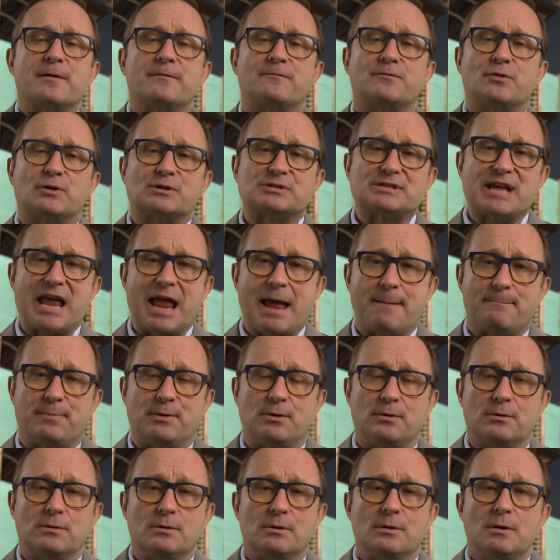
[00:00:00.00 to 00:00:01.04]
For example,
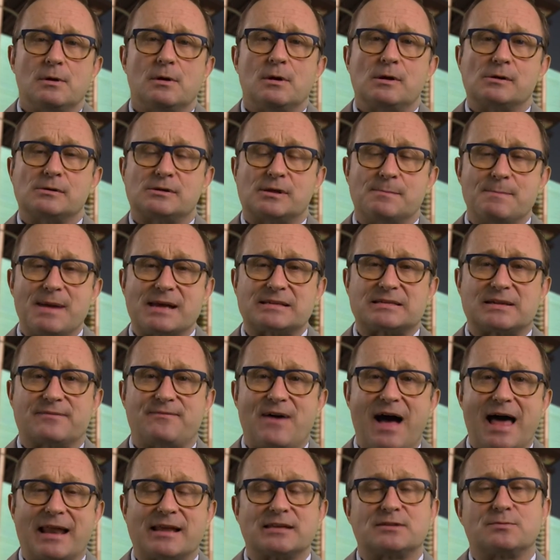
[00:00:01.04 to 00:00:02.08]
domestic
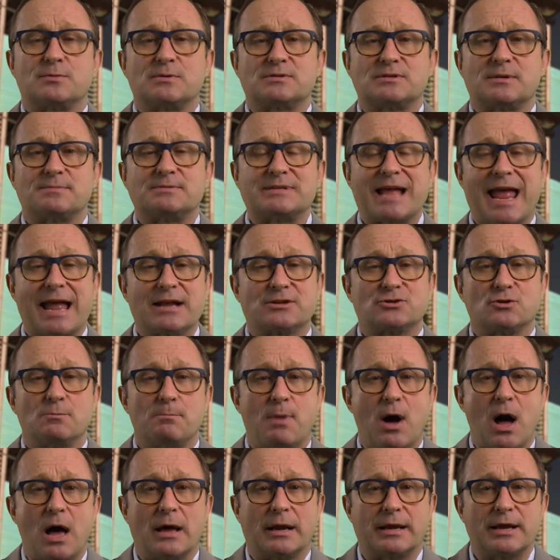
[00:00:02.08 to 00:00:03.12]
violence with substantial
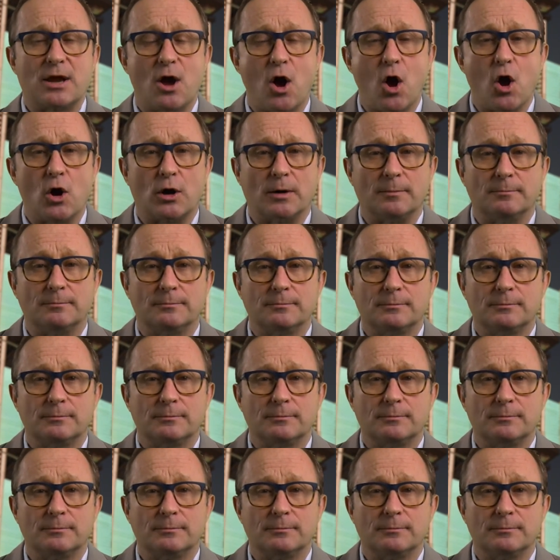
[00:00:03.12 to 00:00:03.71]
bodily harm.